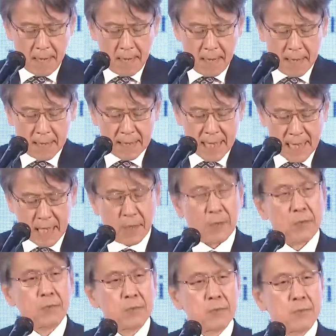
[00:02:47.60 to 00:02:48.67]
And
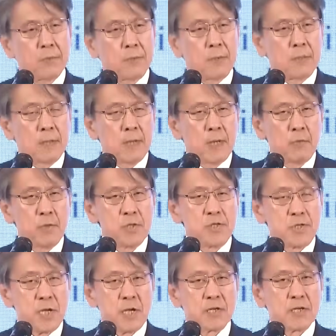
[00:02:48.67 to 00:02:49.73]
now we
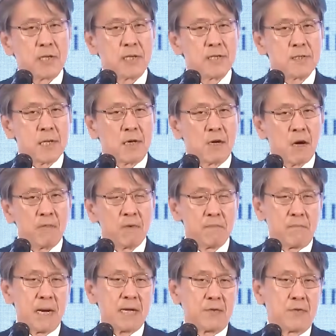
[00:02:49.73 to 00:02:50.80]
share the common
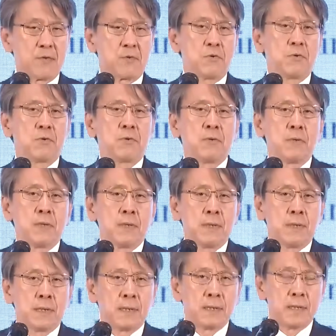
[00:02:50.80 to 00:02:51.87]
value
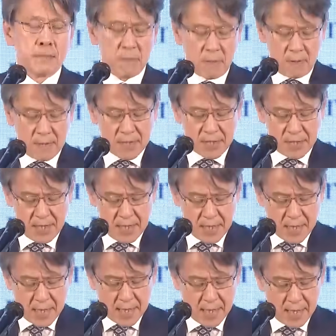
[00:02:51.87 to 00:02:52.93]
and
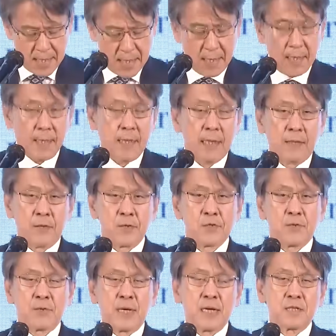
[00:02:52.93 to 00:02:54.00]
democracy, and
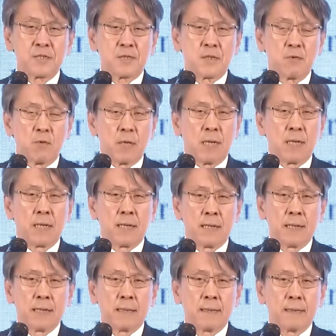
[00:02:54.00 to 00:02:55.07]
also that
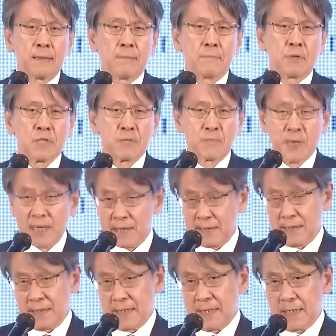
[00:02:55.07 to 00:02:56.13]
the
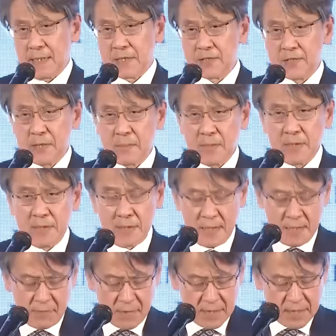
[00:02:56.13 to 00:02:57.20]
prosperity and stability
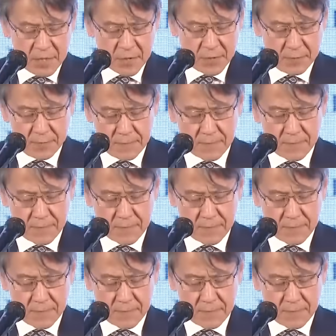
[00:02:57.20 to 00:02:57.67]
of the region.